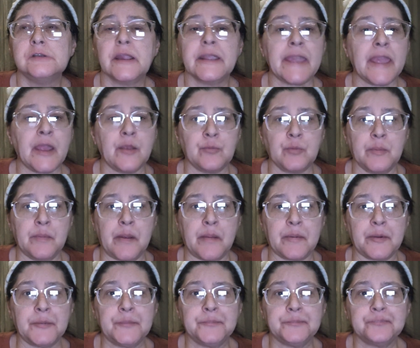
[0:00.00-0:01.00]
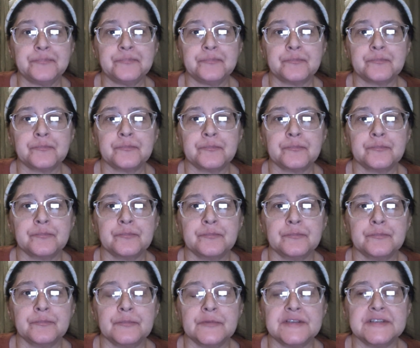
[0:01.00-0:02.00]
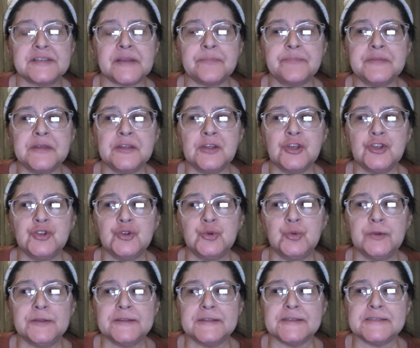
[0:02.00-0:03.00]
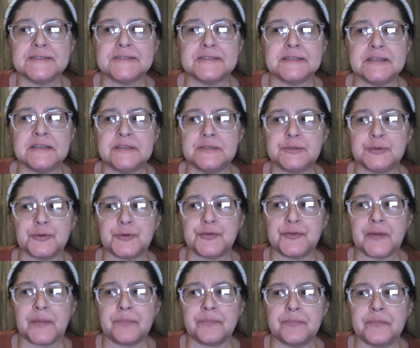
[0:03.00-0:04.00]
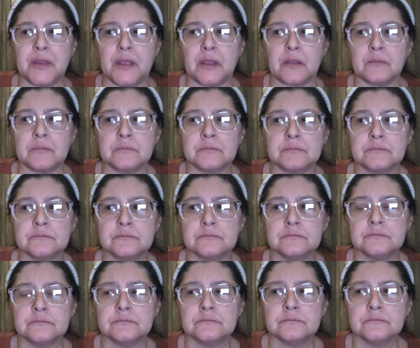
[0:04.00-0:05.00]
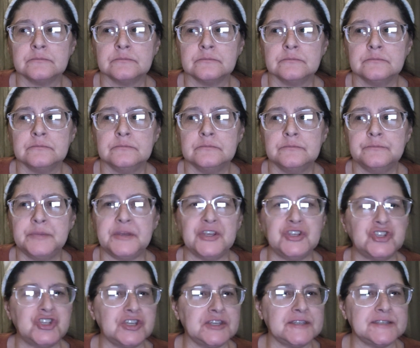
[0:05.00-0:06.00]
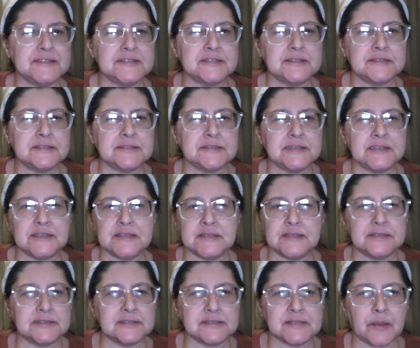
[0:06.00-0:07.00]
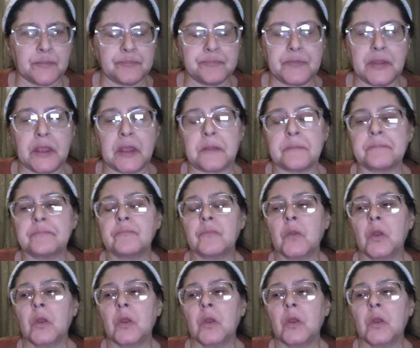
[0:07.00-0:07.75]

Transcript: I can't remember. Something to do with the seas or something. Beachy sea something.